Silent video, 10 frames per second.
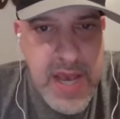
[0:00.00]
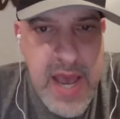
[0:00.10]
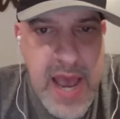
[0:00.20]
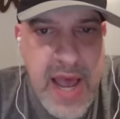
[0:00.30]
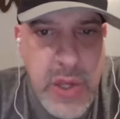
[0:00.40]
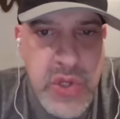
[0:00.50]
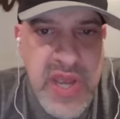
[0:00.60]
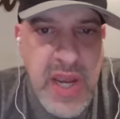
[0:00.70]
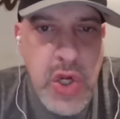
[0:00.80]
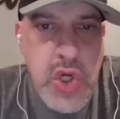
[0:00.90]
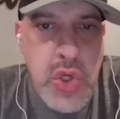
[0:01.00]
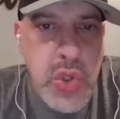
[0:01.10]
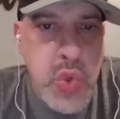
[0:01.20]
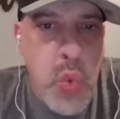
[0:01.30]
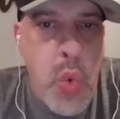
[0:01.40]
Hell's
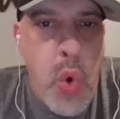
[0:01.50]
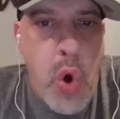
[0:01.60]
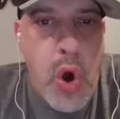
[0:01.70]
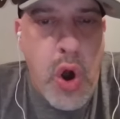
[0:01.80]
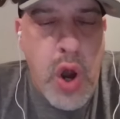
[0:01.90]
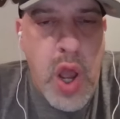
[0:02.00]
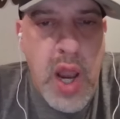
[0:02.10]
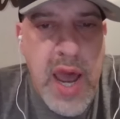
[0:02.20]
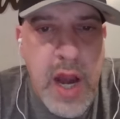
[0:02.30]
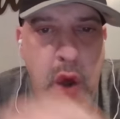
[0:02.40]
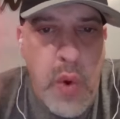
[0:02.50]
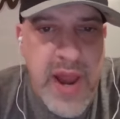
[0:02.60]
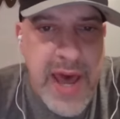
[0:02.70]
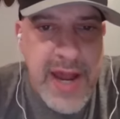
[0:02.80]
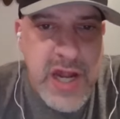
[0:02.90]
Angels war uh, kind of going
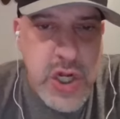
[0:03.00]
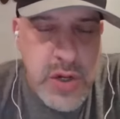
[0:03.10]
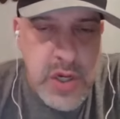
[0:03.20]
on on